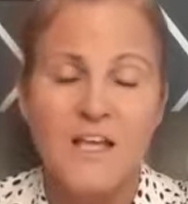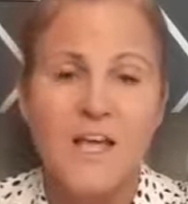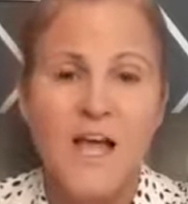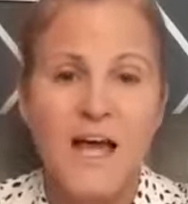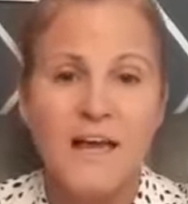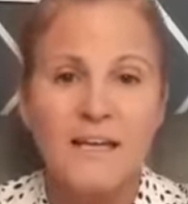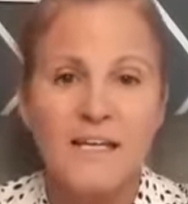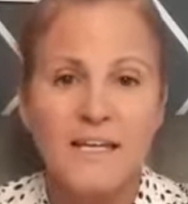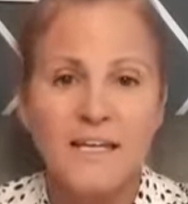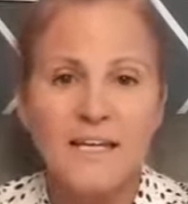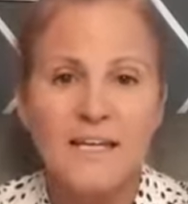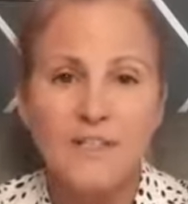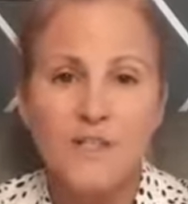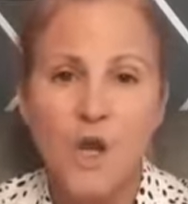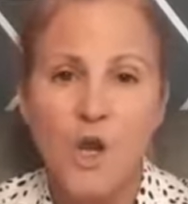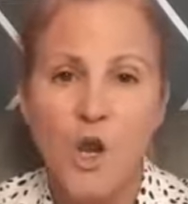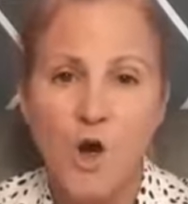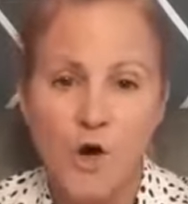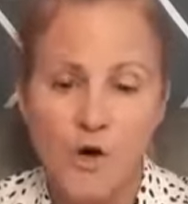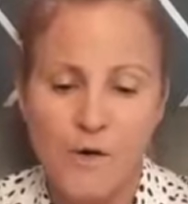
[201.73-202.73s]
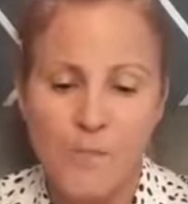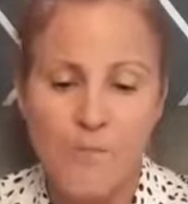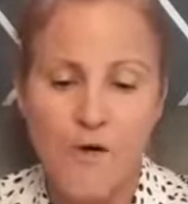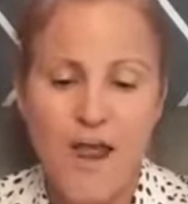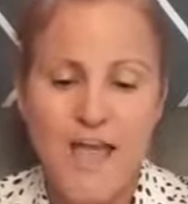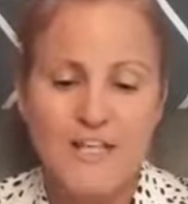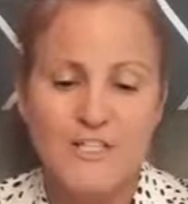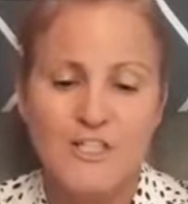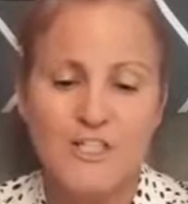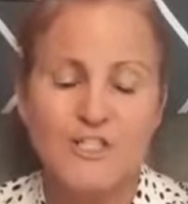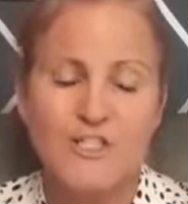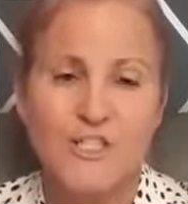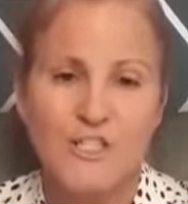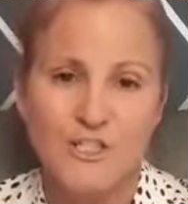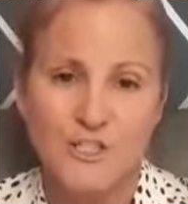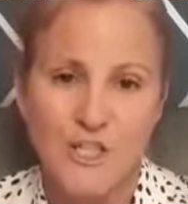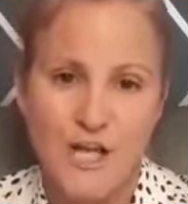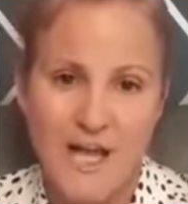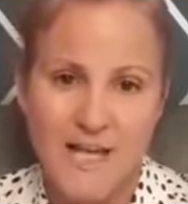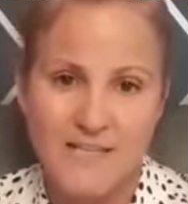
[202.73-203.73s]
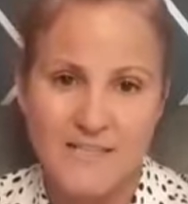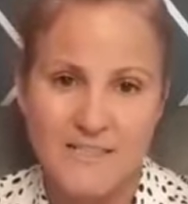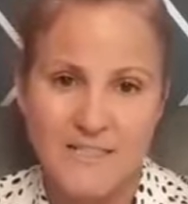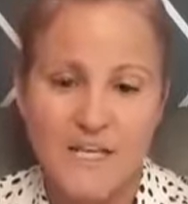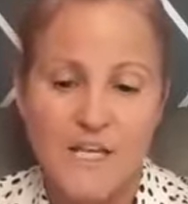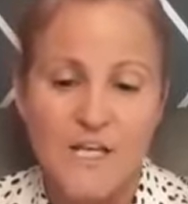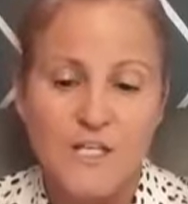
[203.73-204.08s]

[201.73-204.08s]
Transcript: And it can add a lot of pressure to your child.